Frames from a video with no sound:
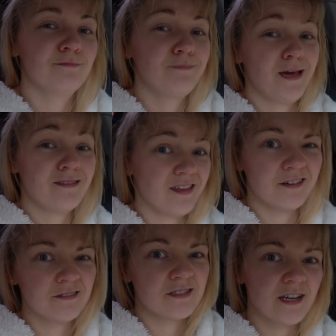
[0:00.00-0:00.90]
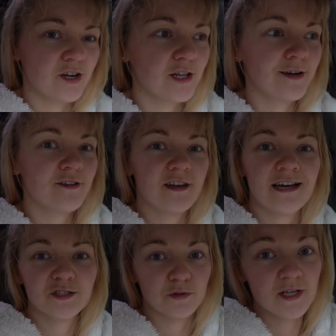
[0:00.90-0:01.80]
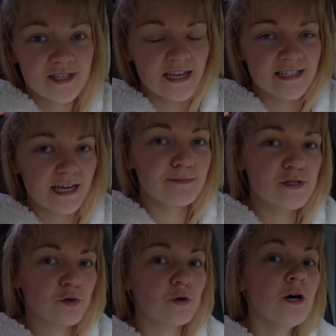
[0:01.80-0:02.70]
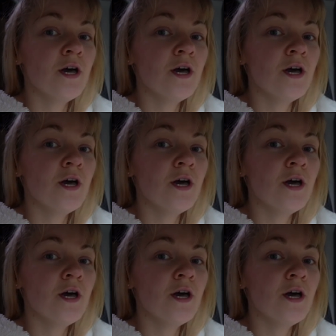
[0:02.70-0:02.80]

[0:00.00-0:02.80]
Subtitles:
behind the hills earlier than actual sunset time, so